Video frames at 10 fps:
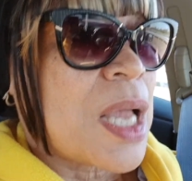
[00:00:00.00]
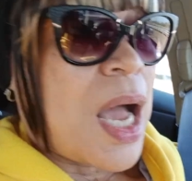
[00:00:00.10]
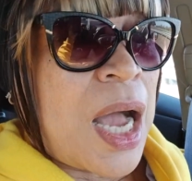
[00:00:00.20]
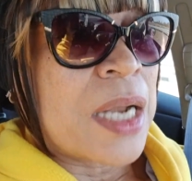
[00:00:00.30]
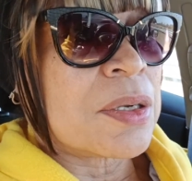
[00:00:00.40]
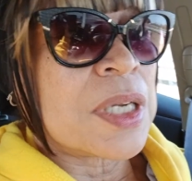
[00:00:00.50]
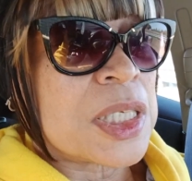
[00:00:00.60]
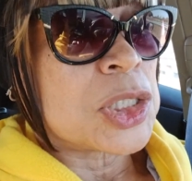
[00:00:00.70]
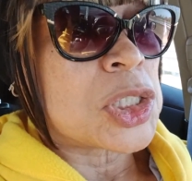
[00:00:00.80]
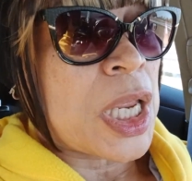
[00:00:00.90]
I don't
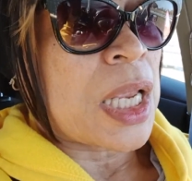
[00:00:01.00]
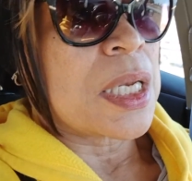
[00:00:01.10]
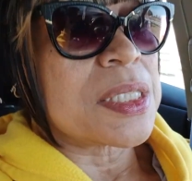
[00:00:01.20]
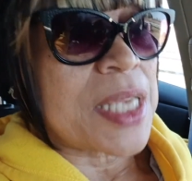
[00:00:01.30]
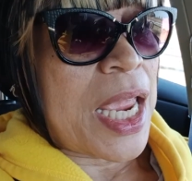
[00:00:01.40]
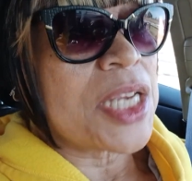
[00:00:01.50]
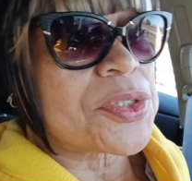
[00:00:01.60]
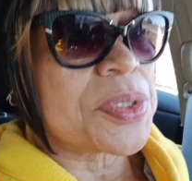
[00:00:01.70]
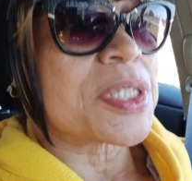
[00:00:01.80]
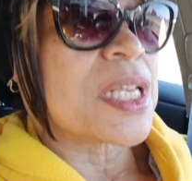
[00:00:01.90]
understand this
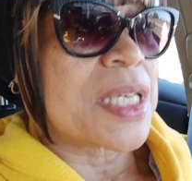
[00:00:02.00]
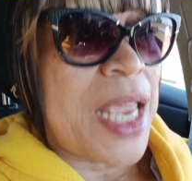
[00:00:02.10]
hatred that